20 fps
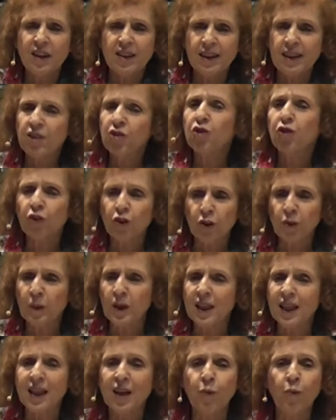
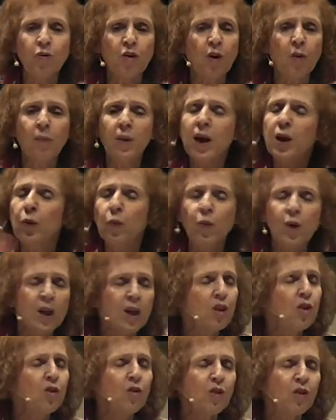determined that no matter
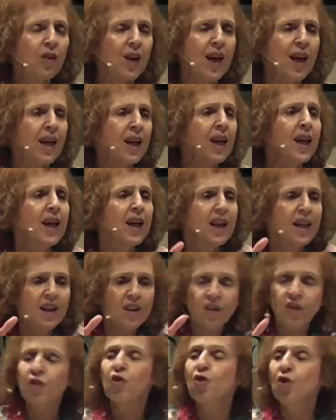what you say,
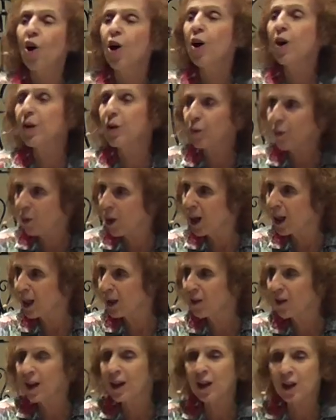it's not
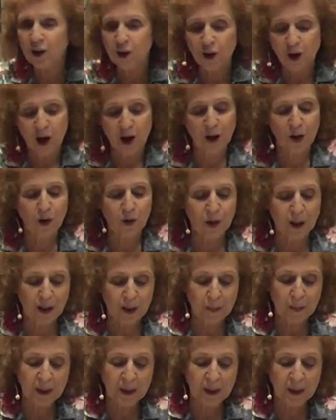right, and they're not going to